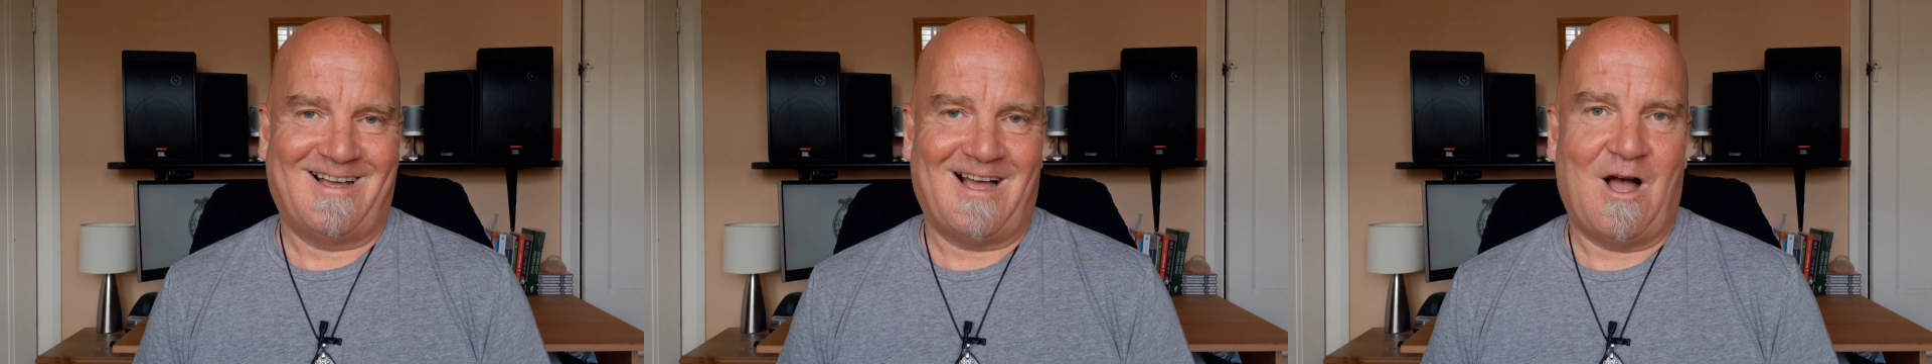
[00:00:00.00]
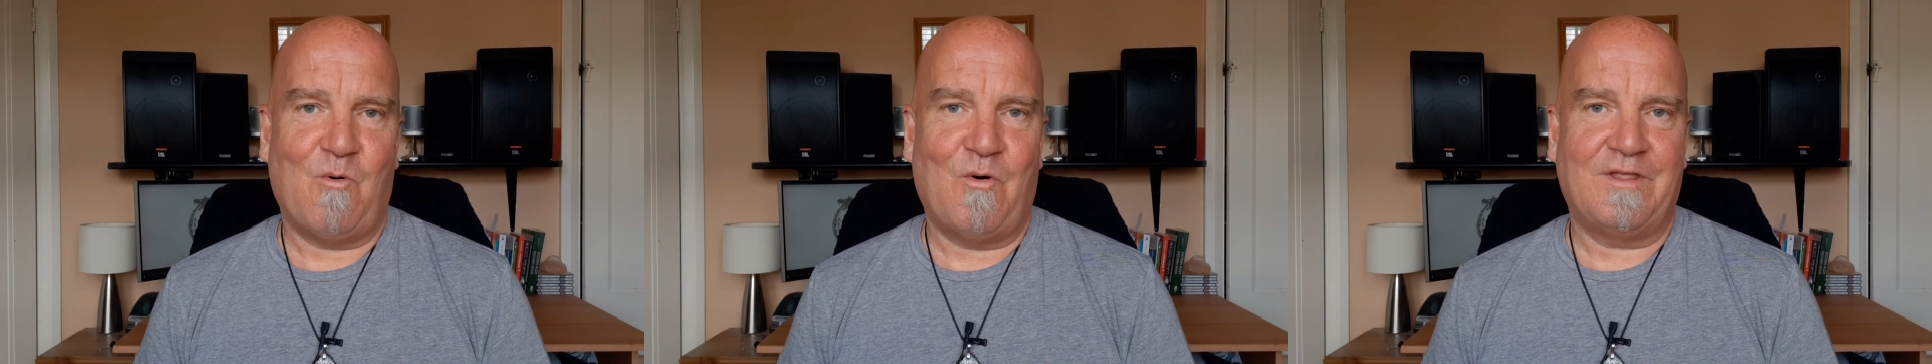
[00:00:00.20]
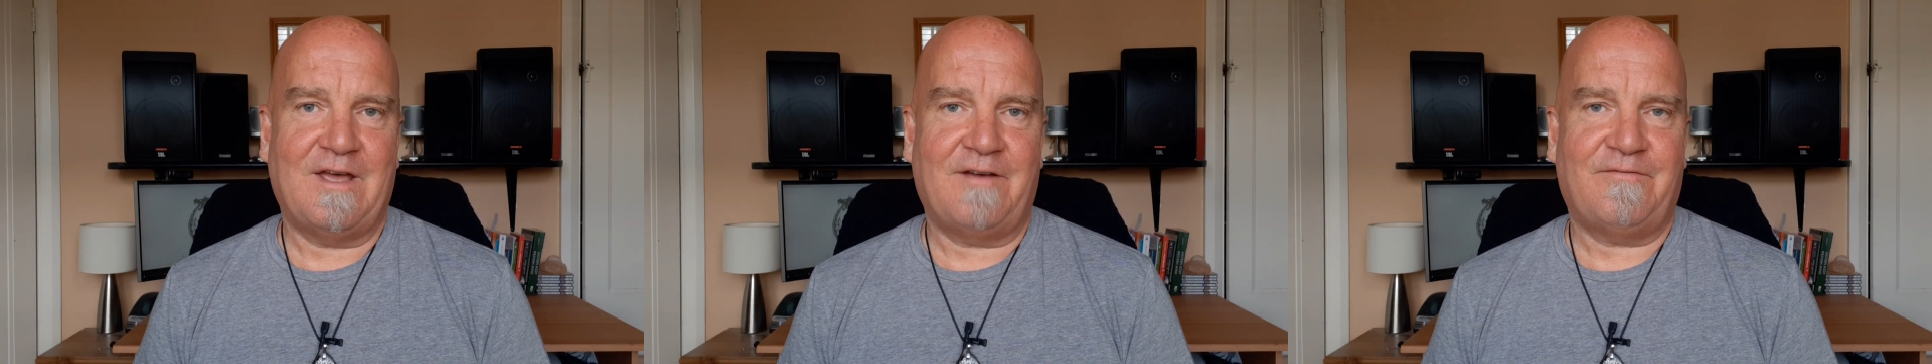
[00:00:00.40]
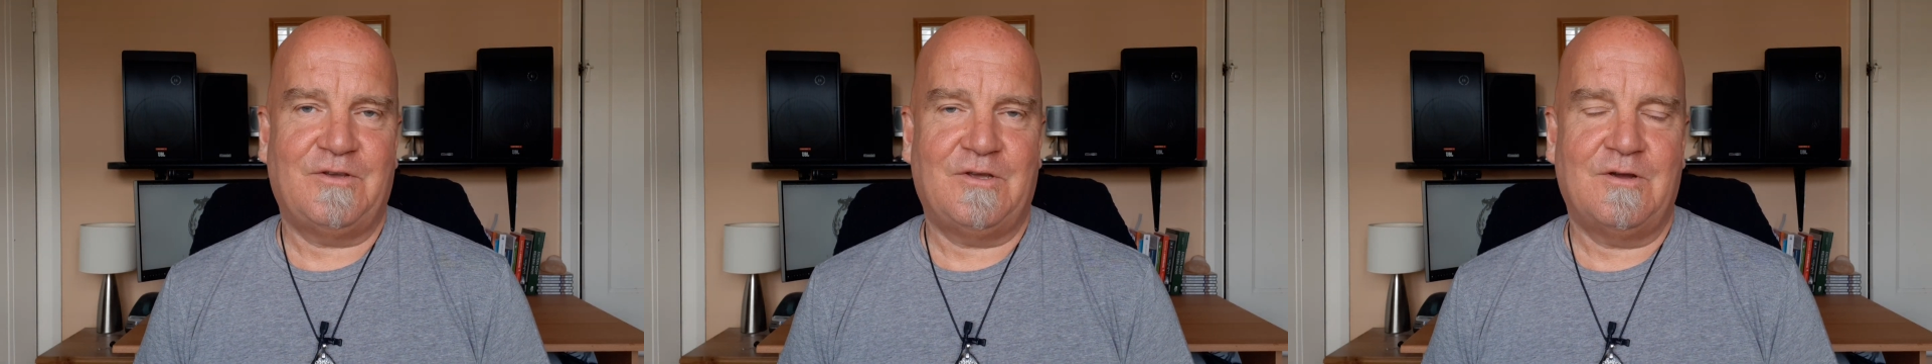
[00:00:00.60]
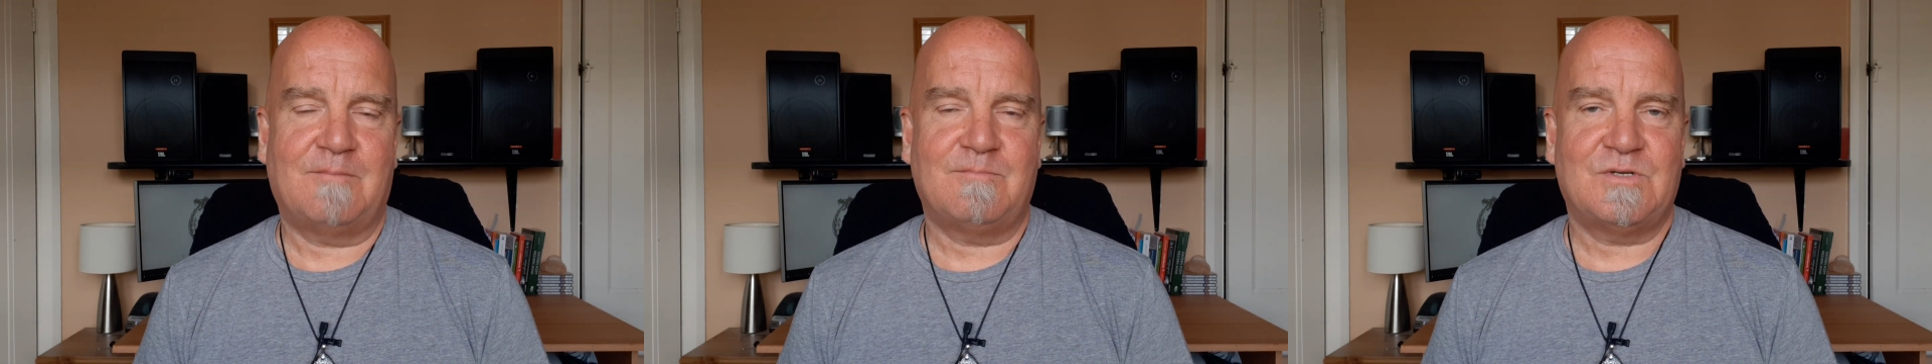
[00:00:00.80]
I want that for
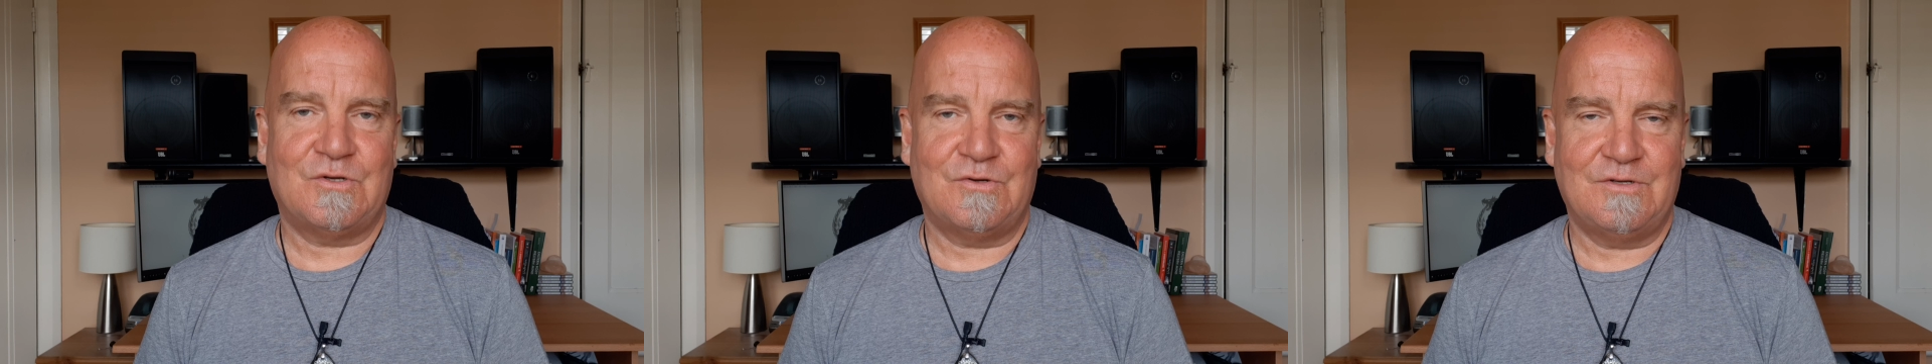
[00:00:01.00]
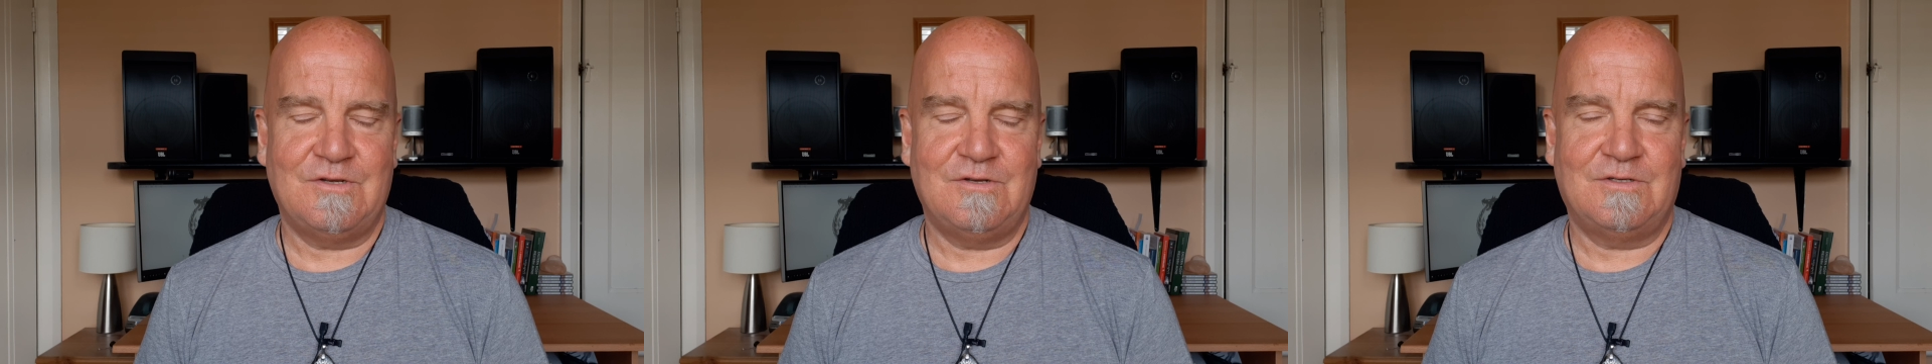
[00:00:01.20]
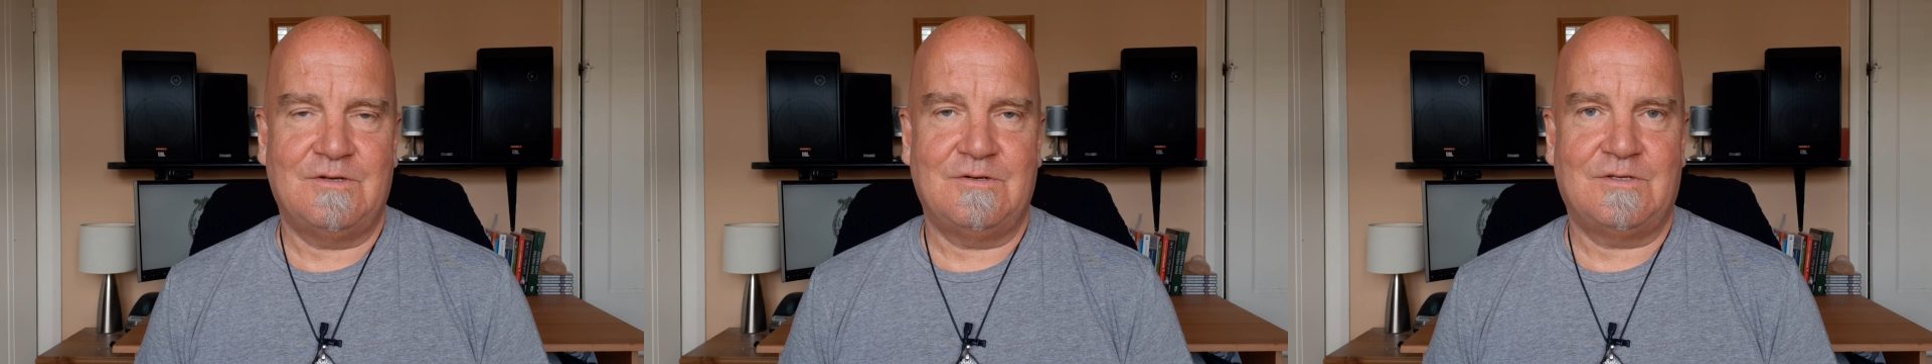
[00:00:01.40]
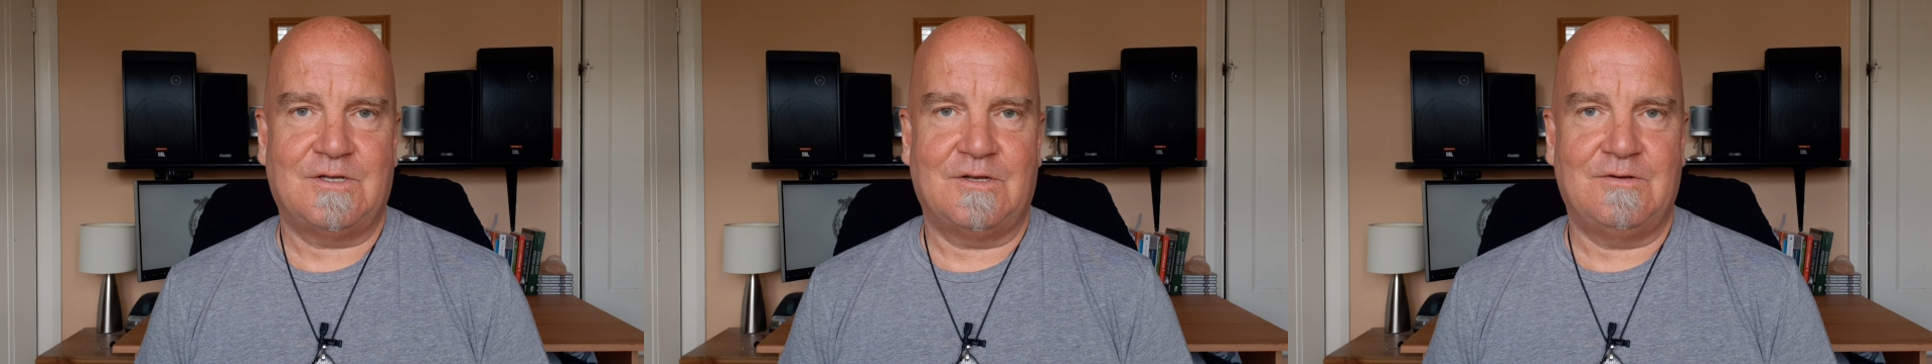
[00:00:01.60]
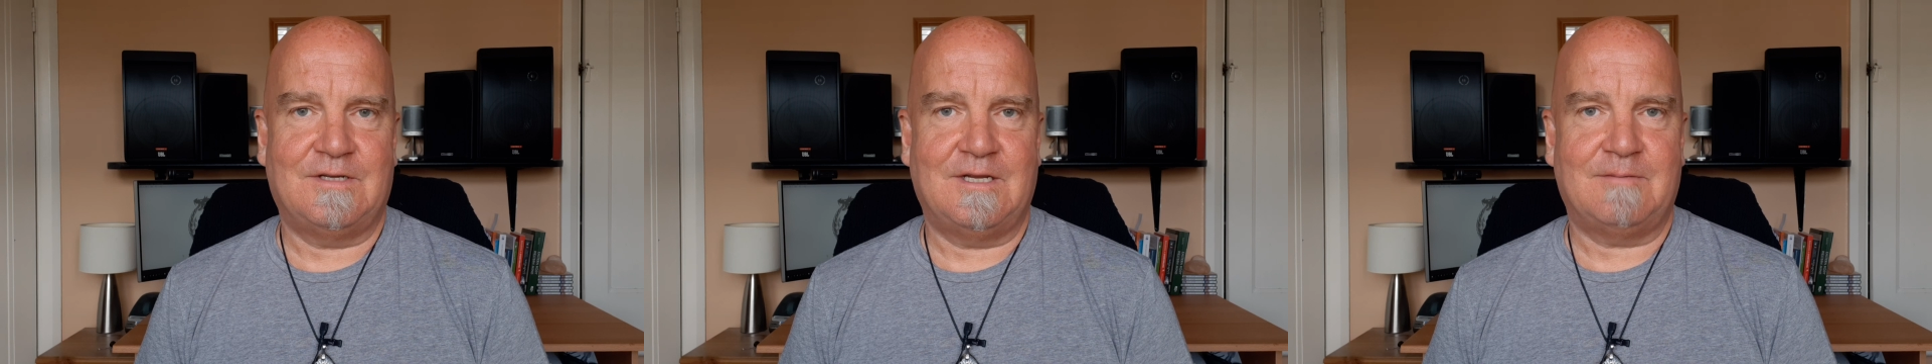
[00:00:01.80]
you. I'm sure you do
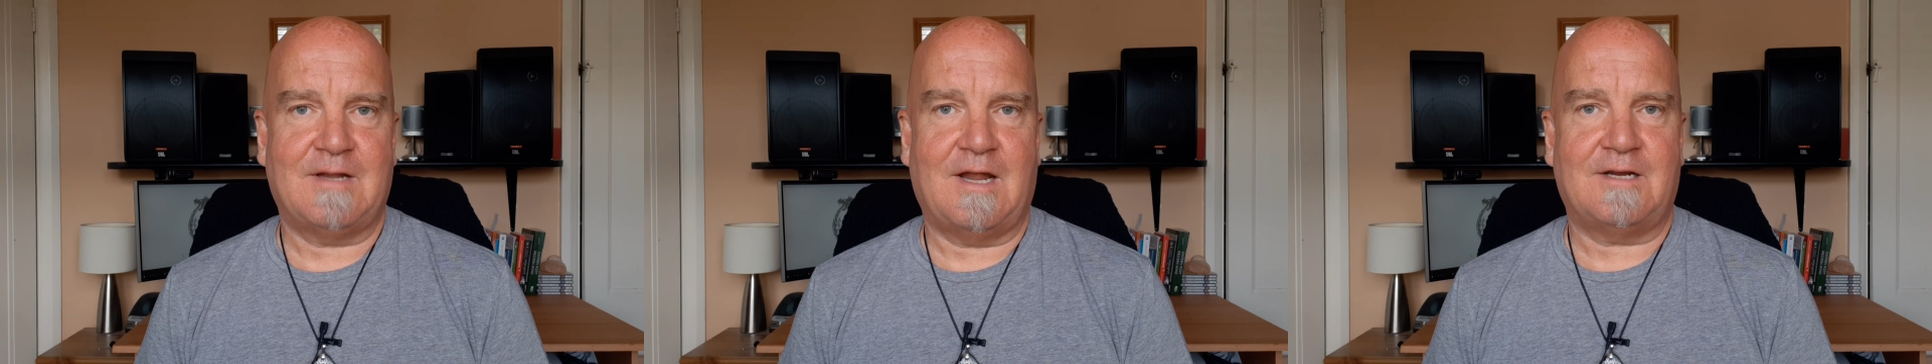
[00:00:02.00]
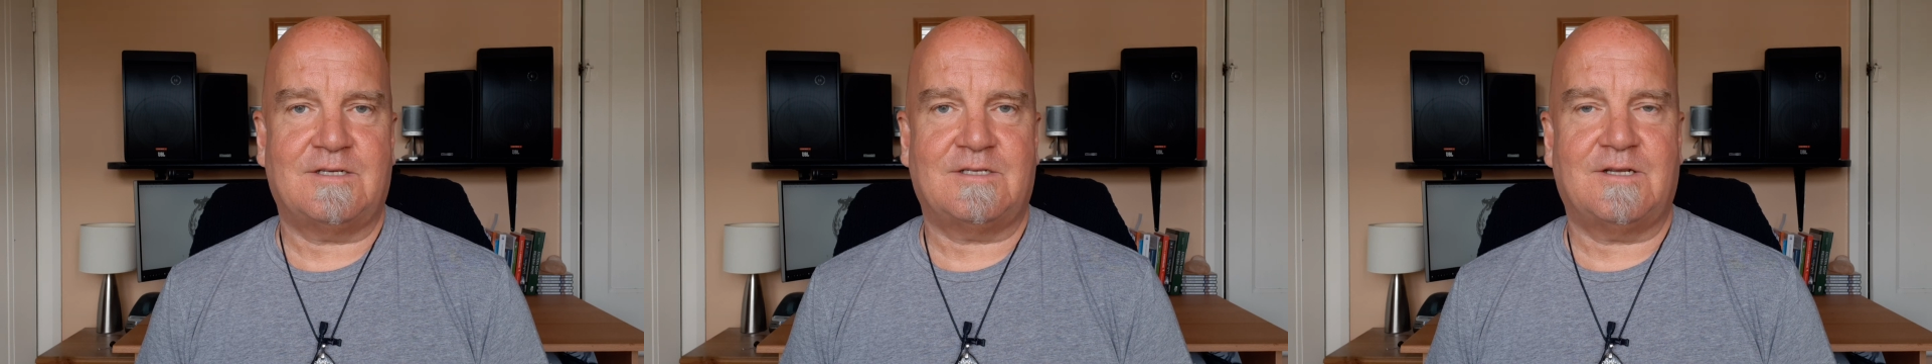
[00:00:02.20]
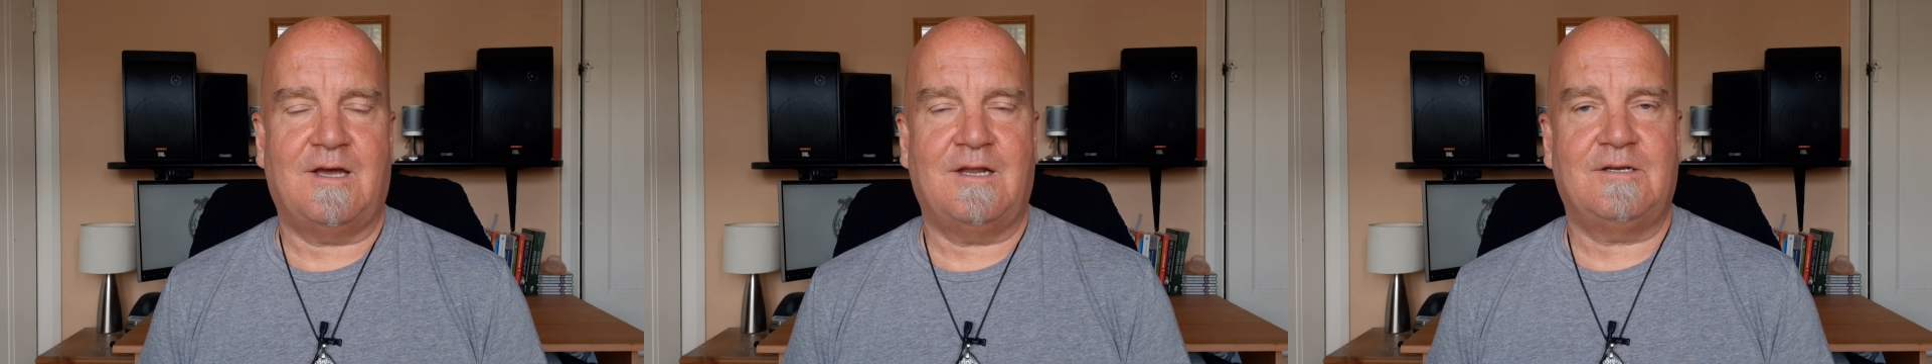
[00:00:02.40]
too, deep down inside.